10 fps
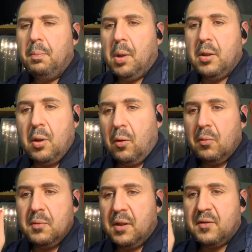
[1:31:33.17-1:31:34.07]
But
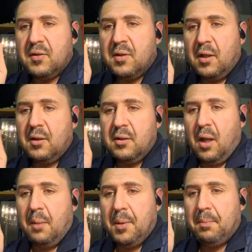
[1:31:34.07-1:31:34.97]
no, this is not the
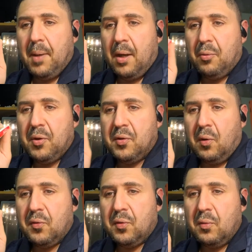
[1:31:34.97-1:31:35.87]
diamond batteries.
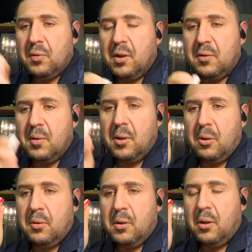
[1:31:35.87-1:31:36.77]
Also,
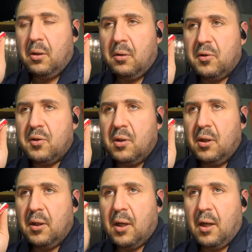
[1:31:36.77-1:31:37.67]
there's
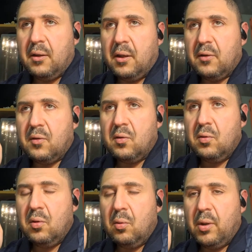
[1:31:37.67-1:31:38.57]
a guy that's
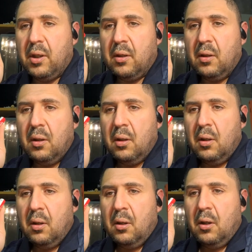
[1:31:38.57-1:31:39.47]
doing
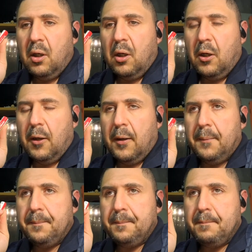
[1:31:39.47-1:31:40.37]

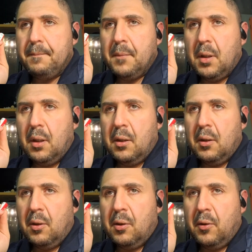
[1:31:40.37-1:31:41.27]
um
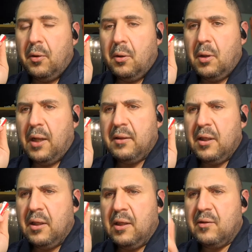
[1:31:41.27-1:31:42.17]
another. I
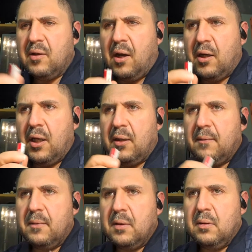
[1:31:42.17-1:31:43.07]
think he's got it.
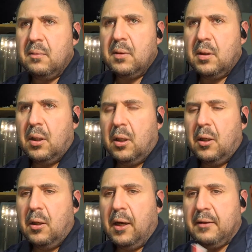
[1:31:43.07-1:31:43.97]

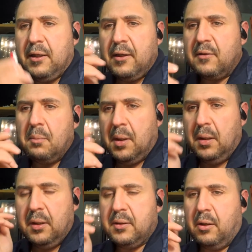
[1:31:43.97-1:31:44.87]
I think it's a
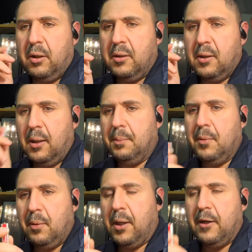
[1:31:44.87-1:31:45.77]
military type
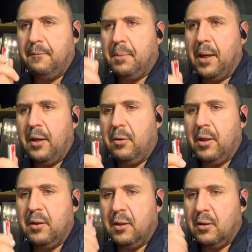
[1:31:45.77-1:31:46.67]
grade of
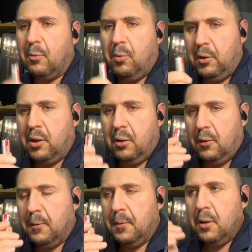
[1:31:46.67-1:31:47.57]
battery that they're working on.